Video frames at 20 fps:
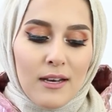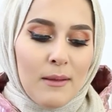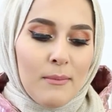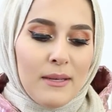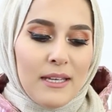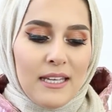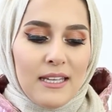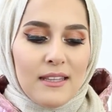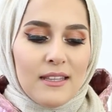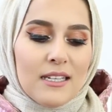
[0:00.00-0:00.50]
let
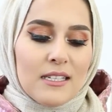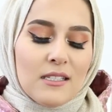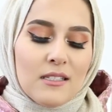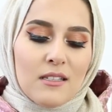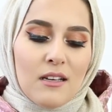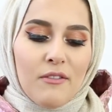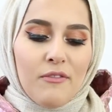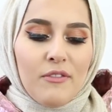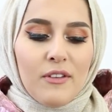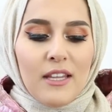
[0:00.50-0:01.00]
me eat this
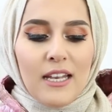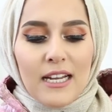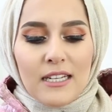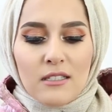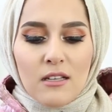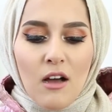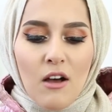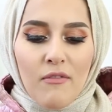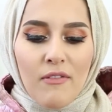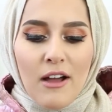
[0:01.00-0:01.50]
stuff for the
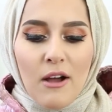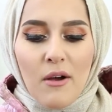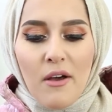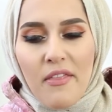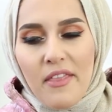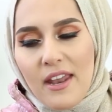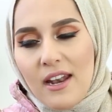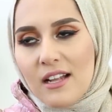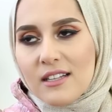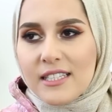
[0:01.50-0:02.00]
next half hour,
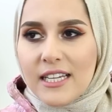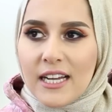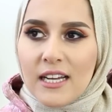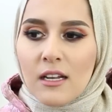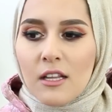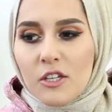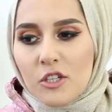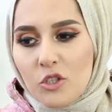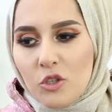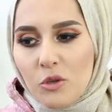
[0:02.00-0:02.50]
and then I'll take
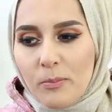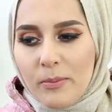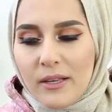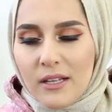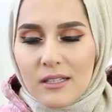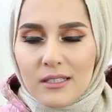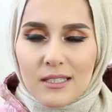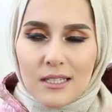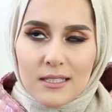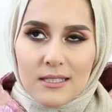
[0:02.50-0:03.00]
another 2
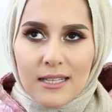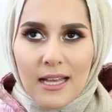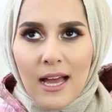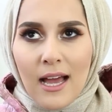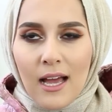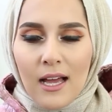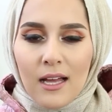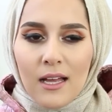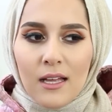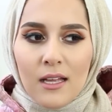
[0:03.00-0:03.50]
pills because
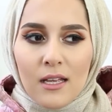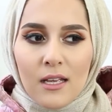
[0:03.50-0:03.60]
that